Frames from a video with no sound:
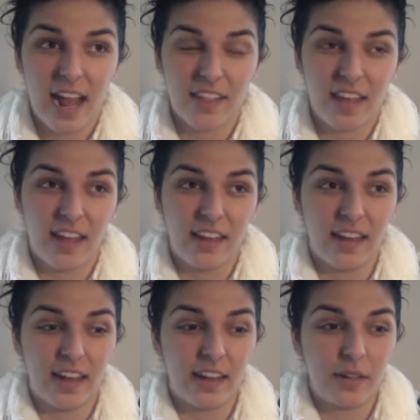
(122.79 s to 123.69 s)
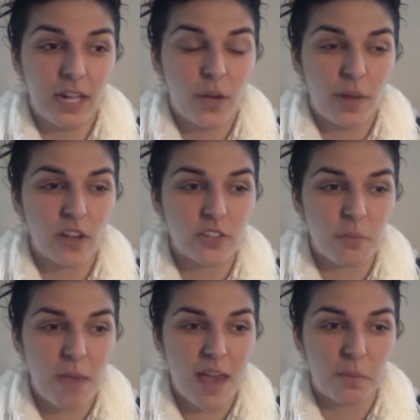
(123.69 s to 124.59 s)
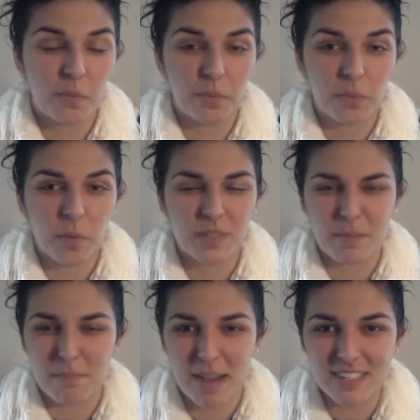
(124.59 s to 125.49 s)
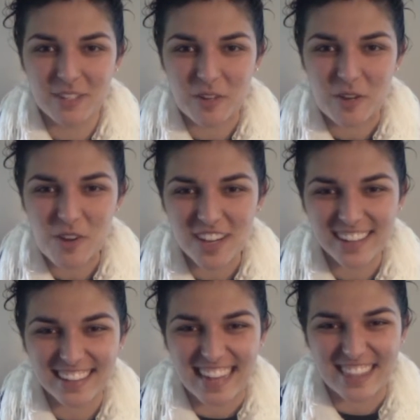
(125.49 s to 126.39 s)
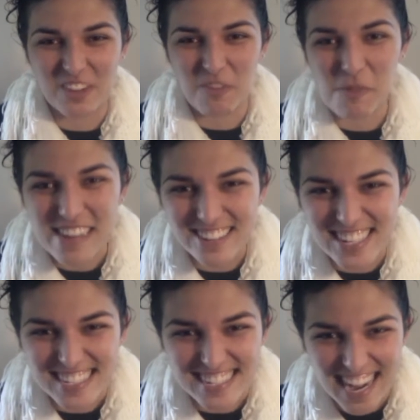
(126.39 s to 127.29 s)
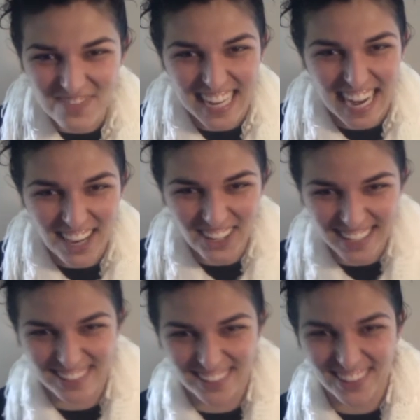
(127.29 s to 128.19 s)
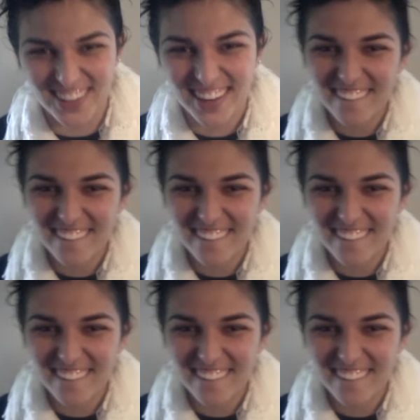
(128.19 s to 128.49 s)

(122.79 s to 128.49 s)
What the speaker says: And then we also met, was it Mustard? Like, the weirdest named character.